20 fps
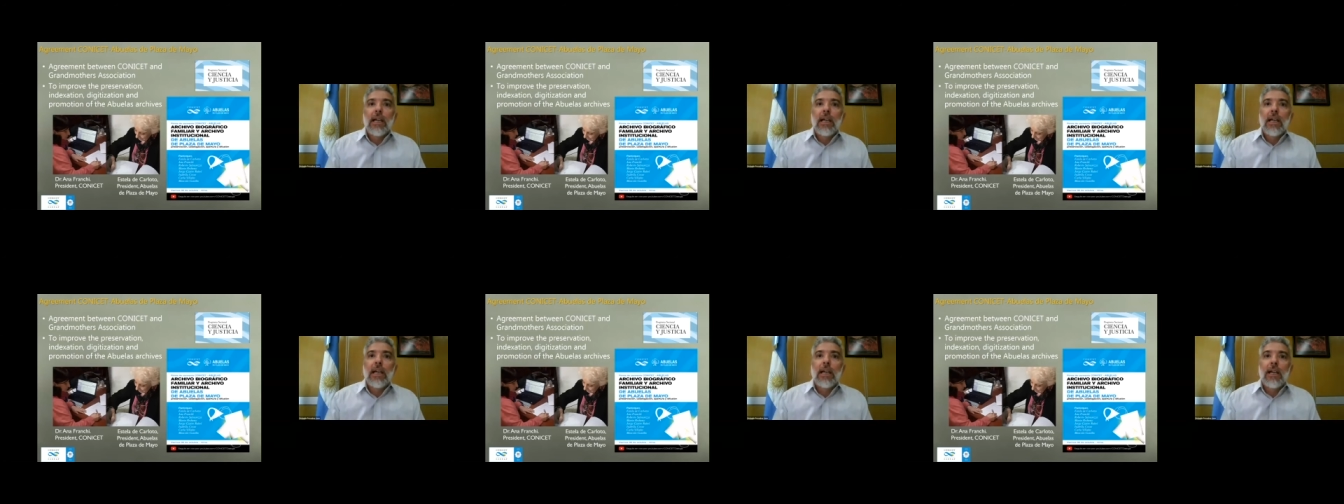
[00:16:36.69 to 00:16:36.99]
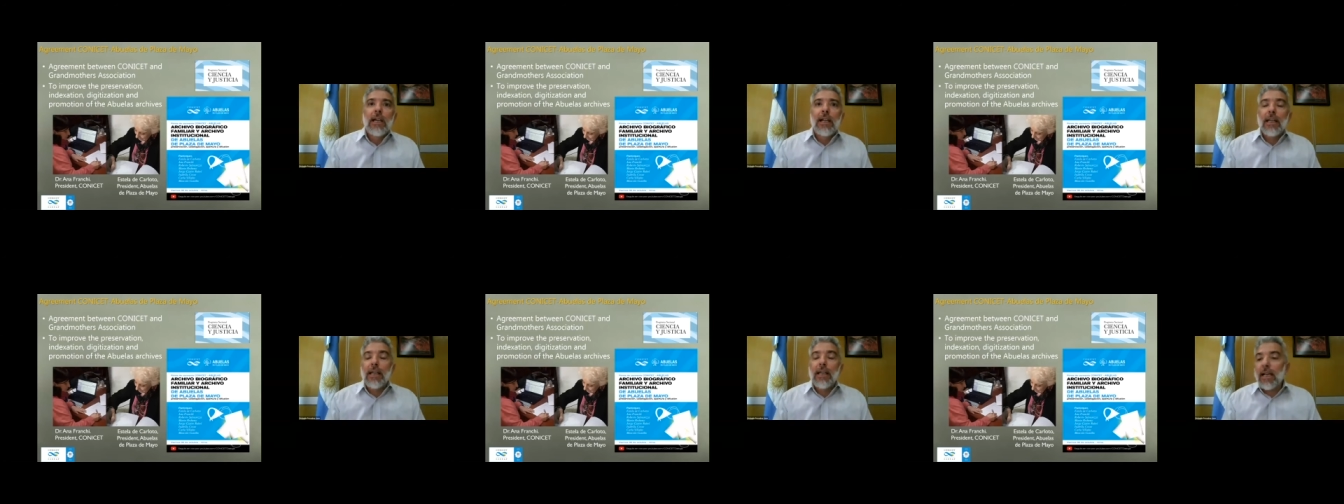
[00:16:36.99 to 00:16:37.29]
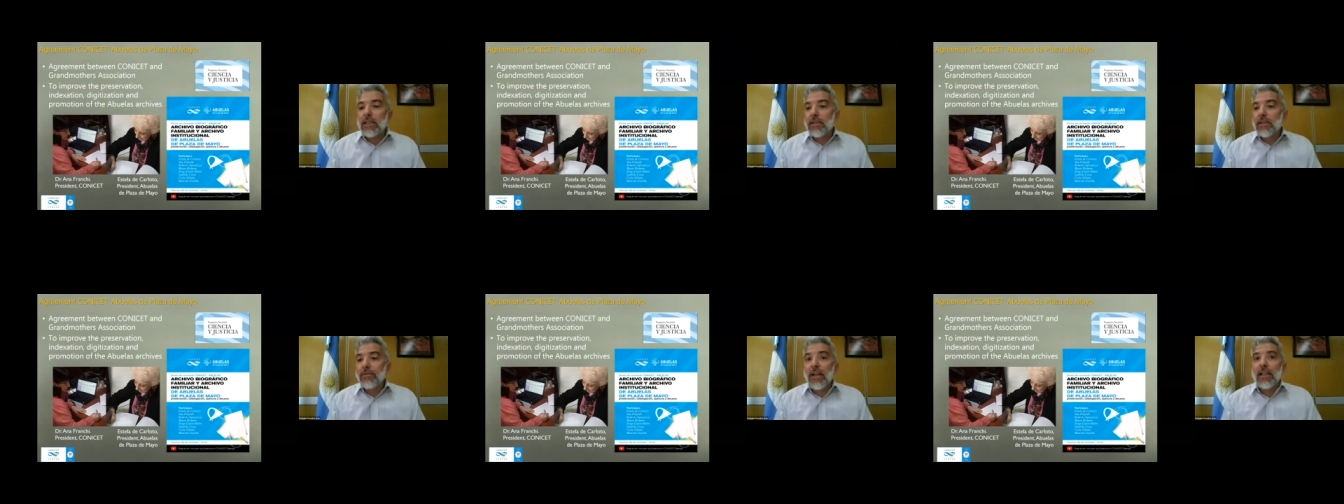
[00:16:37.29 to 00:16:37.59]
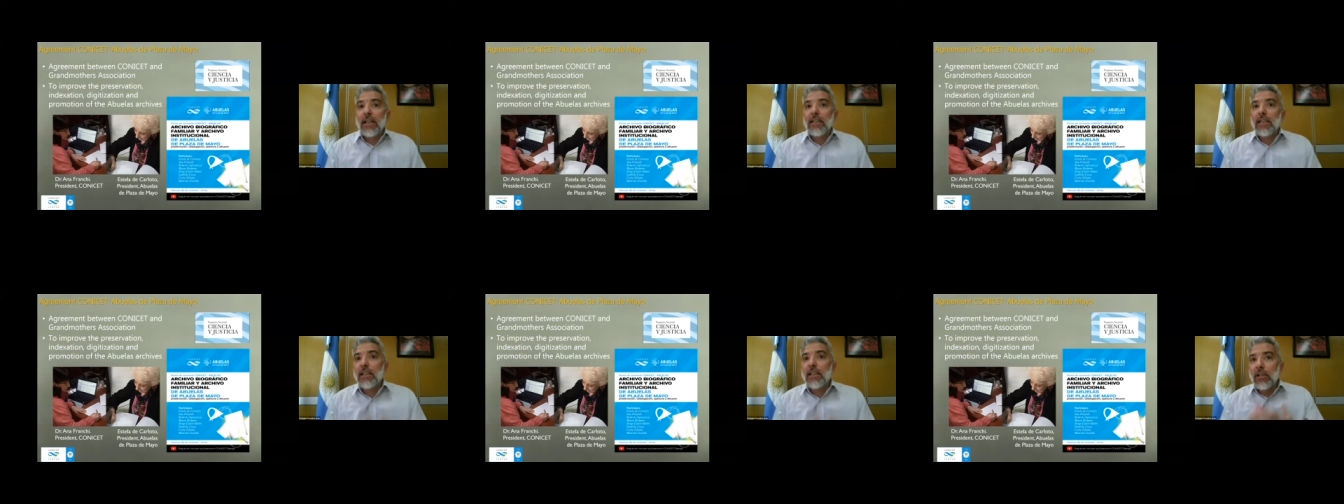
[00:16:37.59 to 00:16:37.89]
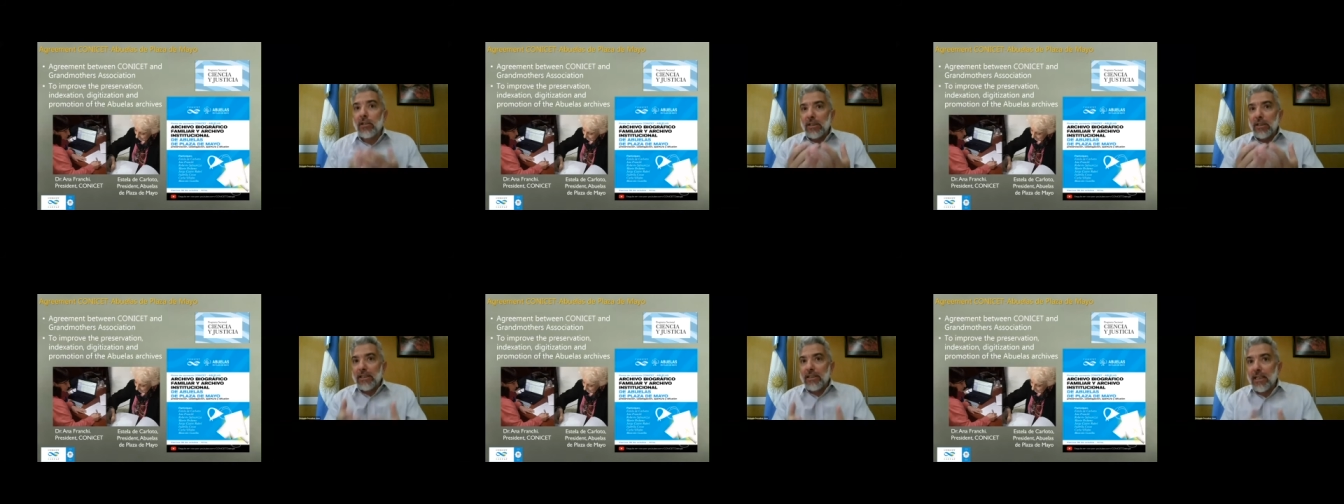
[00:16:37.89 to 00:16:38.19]
Uh, last Friday,
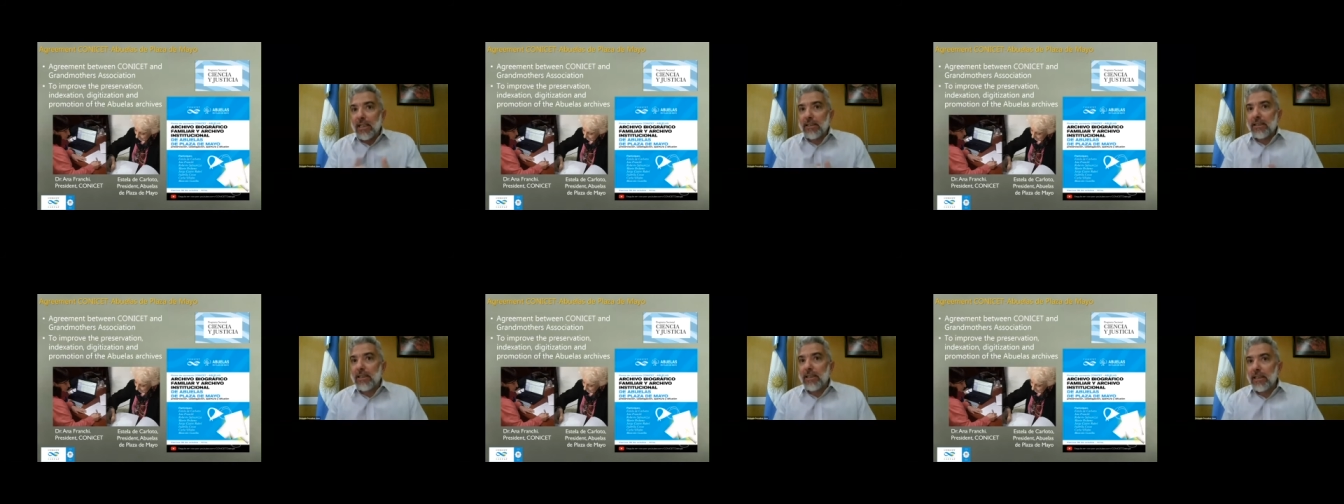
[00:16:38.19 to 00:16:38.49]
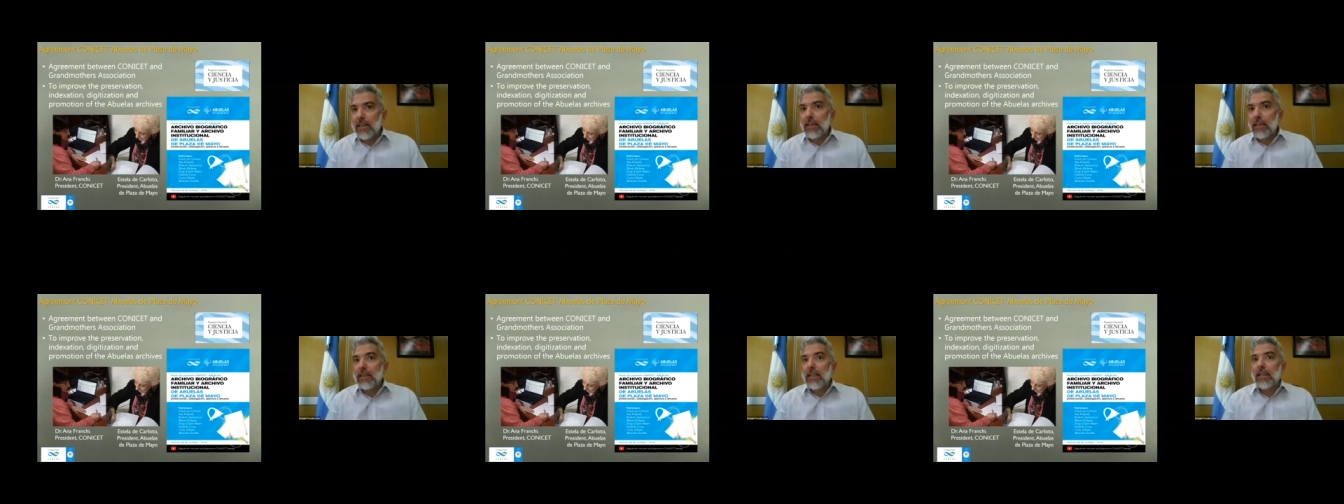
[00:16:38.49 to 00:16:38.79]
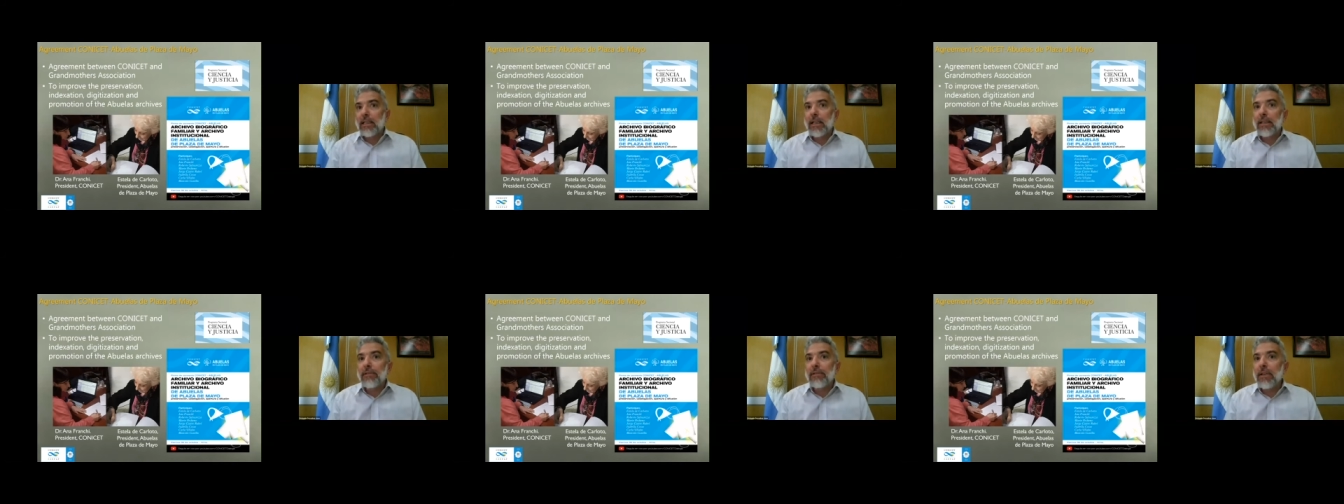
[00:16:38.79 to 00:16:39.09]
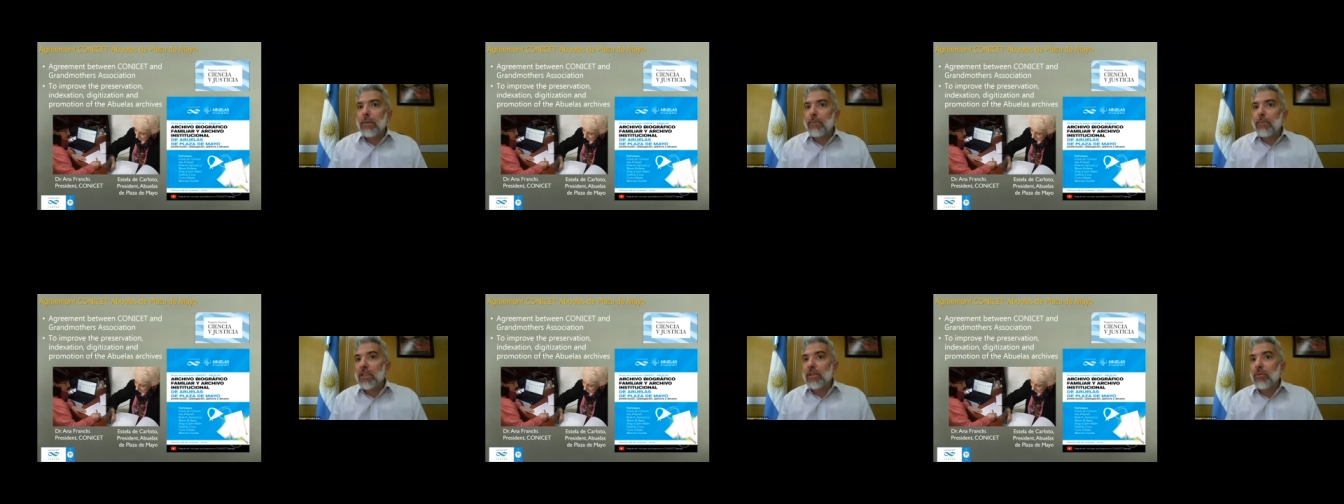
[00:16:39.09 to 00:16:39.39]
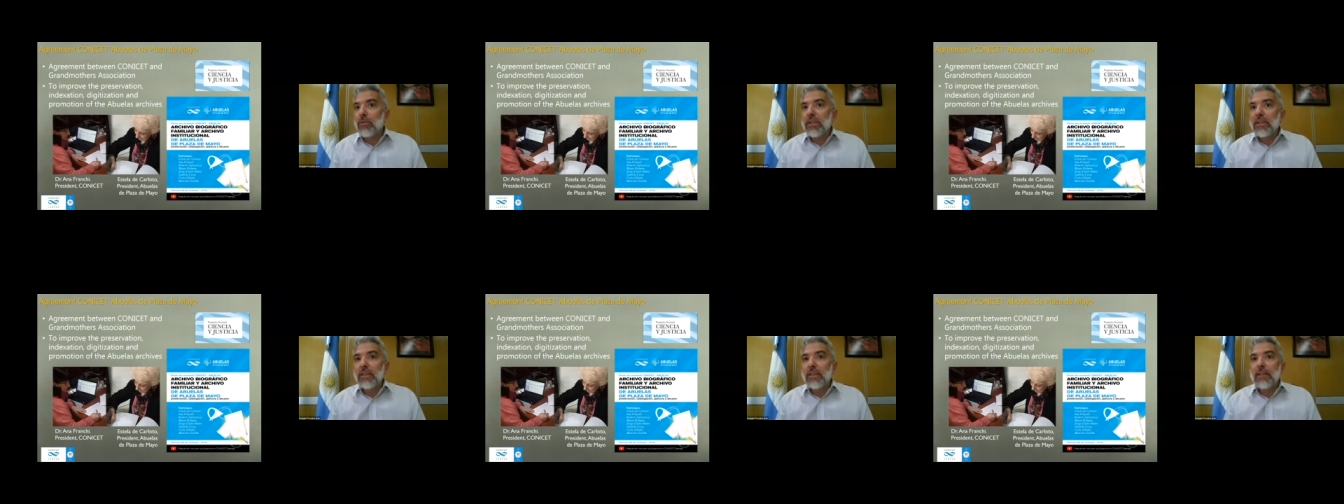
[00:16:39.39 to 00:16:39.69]
CONICET signed an agreement
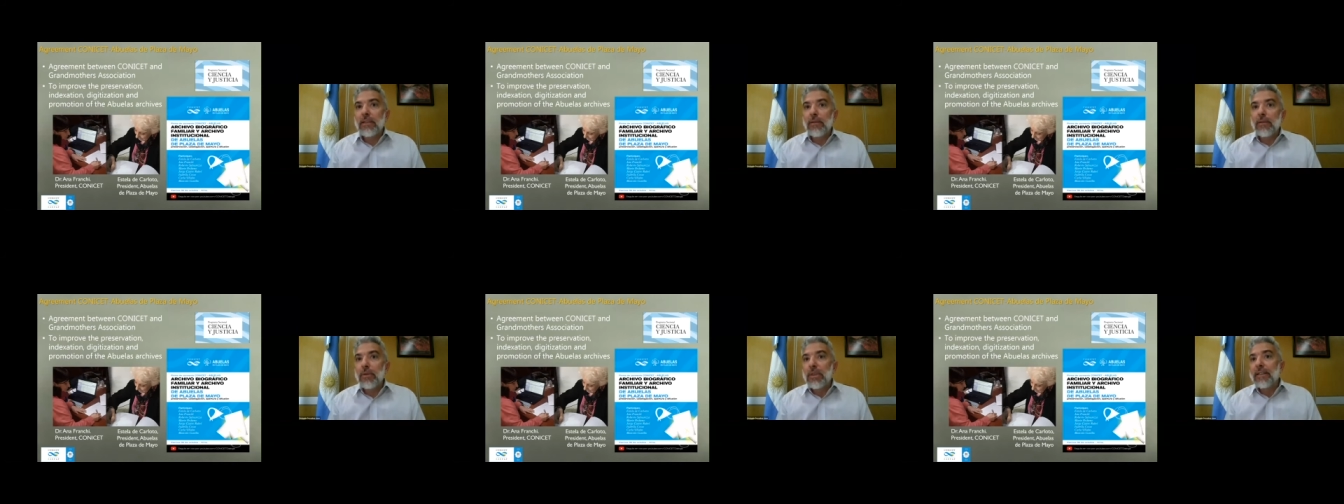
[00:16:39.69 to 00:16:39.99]
with, it,